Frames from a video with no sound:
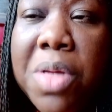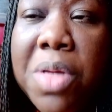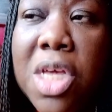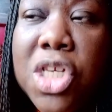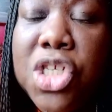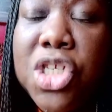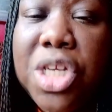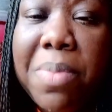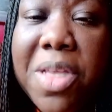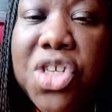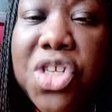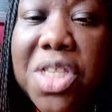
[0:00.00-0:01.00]
she
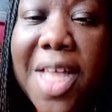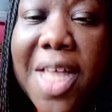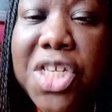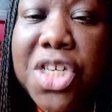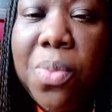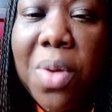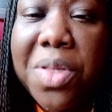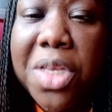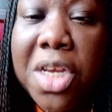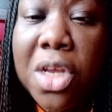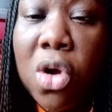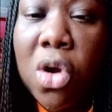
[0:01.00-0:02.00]
mentioned that she wanted
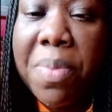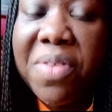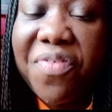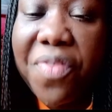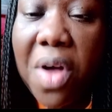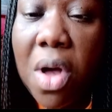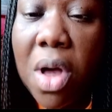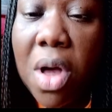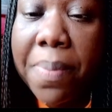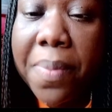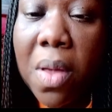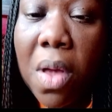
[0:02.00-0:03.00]
an urban
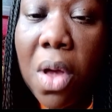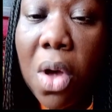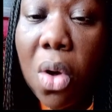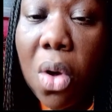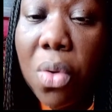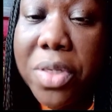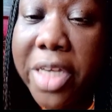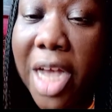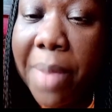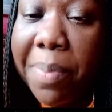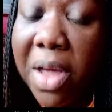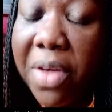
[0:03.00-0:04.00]
farm on
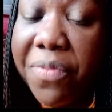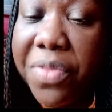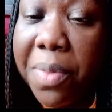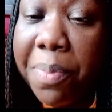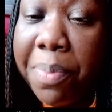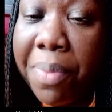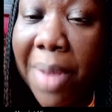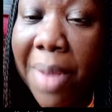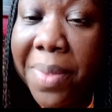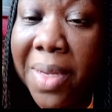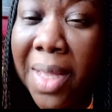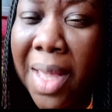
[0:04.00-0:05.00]
top of the
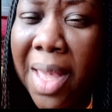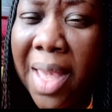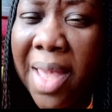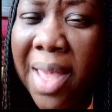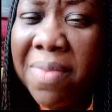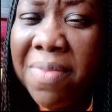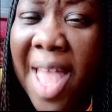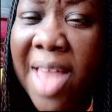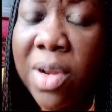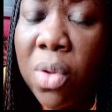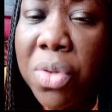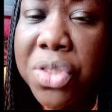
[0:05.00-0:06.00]
property. And
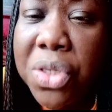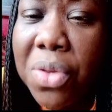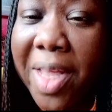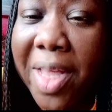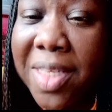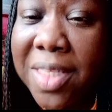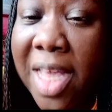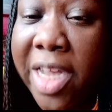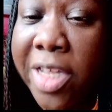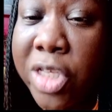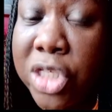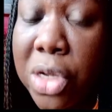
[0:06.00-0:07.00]
that also, like I said, it
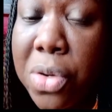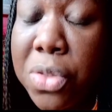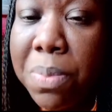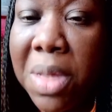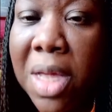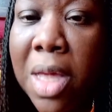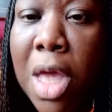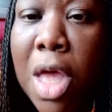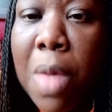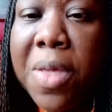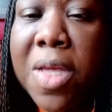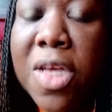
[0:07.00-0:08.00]
concerns me,
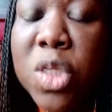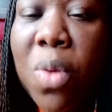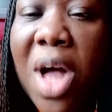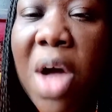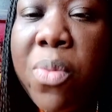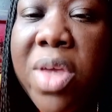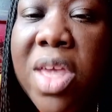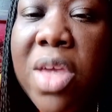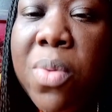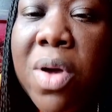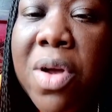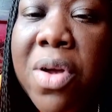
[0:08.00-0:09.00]
because while
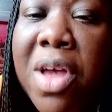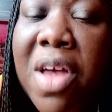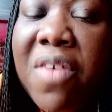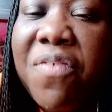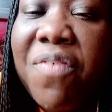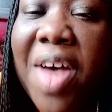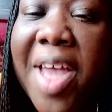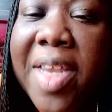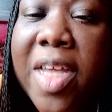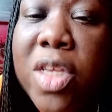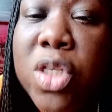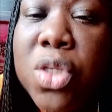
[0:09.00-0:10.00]
we were
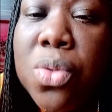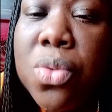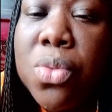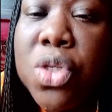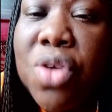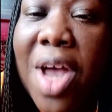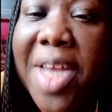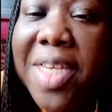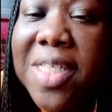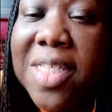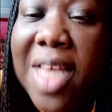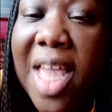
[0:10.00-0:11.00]
fighting to try
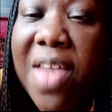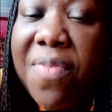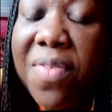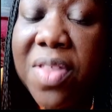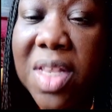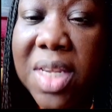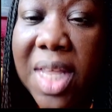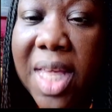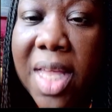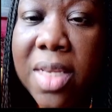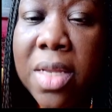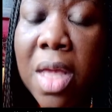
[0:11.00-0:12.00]
to save the land,